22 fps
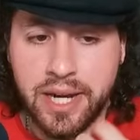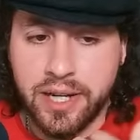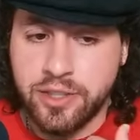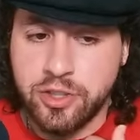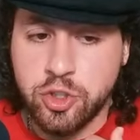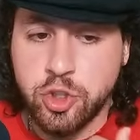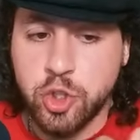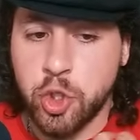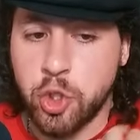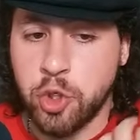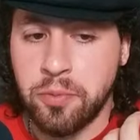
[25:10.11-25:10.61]
of
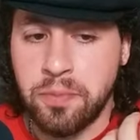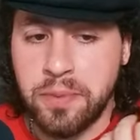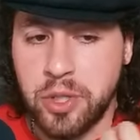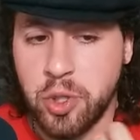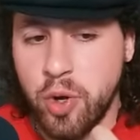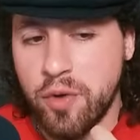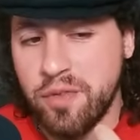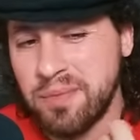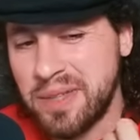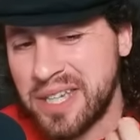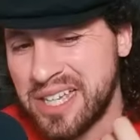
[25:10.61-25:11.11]
just turned me
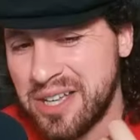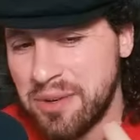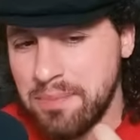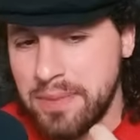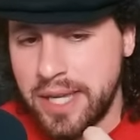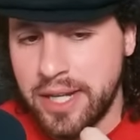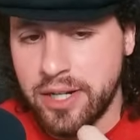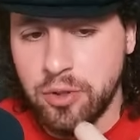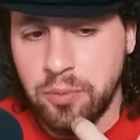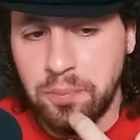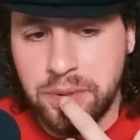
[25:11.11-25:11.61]
off. I'm like,
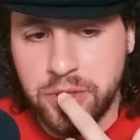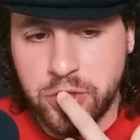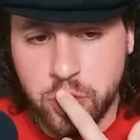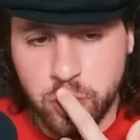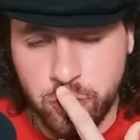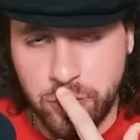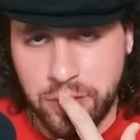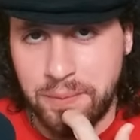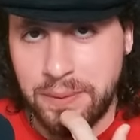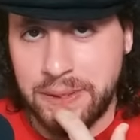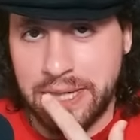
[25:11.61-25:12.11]
Almeida, don't be
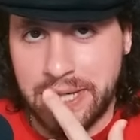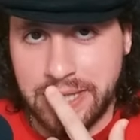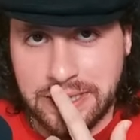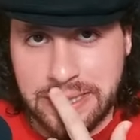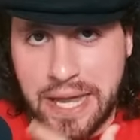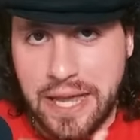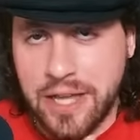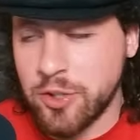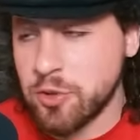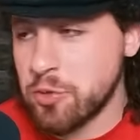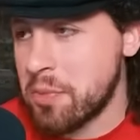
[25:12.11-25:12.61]
screaming like
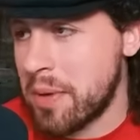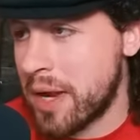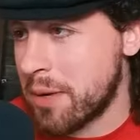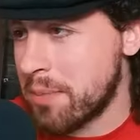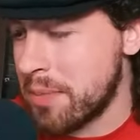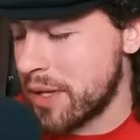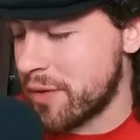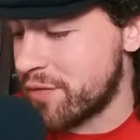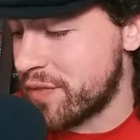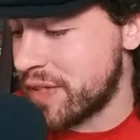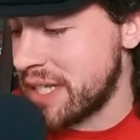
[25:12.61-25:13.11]
that. He's reminding
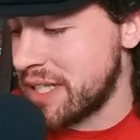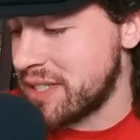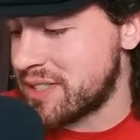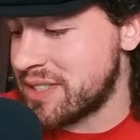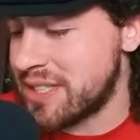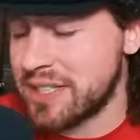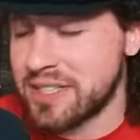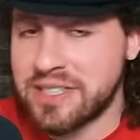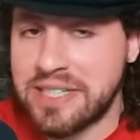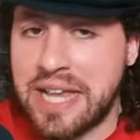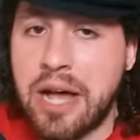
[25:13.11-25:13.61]
me of
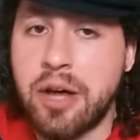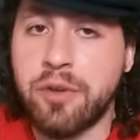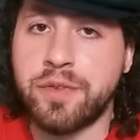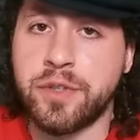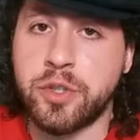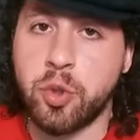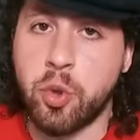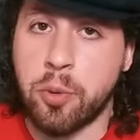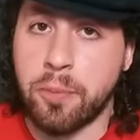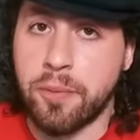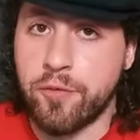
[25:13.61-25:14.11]
Vinicius
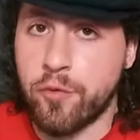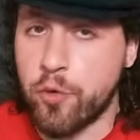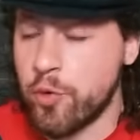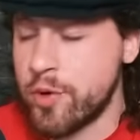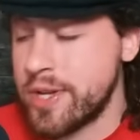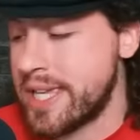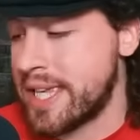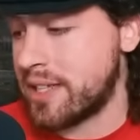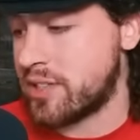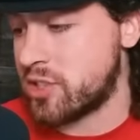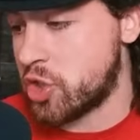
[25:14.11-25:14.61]
Salvador before
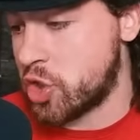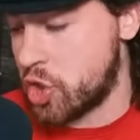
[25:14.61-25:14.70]
he gets